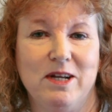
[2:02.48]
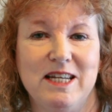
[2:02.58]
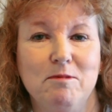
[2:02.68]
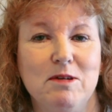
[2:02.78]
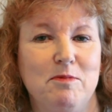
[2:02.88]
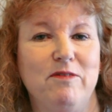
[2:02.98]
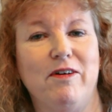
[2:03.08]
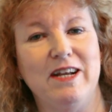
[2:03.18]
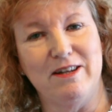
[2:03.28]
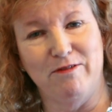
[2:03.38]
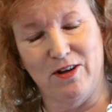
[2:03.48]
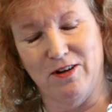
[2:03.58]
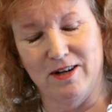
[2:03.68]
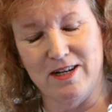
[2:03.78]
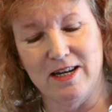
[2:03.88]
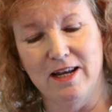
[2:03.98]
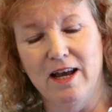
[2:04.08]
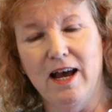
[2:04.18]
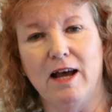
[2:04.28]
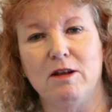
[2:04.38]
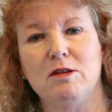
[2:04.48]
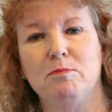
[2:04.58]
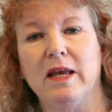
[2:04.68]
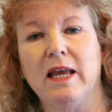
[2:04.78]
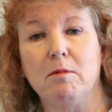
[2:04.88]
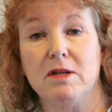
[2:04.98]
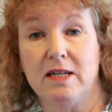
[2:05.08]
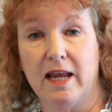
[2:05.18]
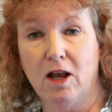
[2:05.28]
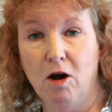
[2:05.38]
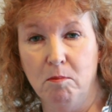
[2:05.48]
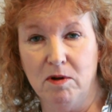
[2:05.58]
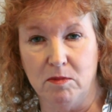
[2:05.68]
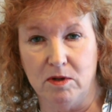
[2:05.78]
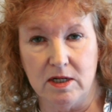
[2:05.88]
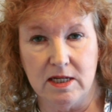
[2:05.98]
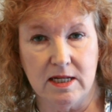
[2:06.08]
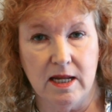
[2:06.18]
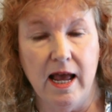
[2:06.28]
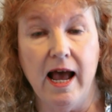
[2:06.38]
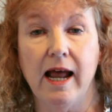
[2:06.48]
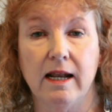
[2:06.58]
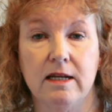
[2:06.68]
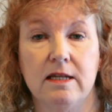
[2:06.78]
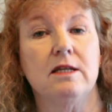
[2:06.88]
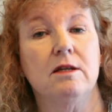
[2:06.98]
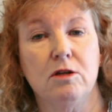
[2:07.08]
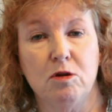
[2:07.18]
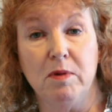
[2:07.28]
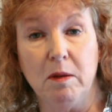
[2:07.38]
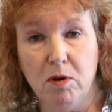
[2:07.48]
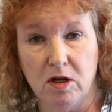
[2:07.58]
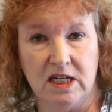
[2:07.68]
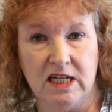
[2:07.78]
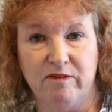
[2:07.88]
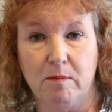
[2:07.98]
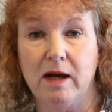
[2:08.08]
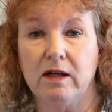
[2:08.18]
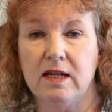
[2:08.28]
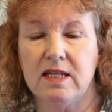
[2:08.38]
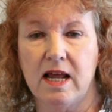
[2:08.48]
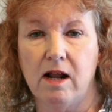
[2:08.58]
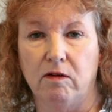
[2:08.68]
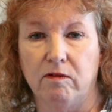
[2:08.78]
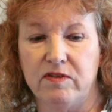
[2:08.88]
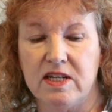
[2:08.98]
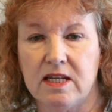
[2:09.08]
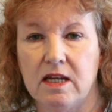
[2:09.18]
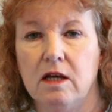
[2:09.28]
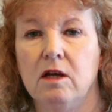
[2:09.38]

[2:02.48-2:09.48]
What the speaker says: we seem to be very difficult at being able to take compliments and to be positive about ourselves.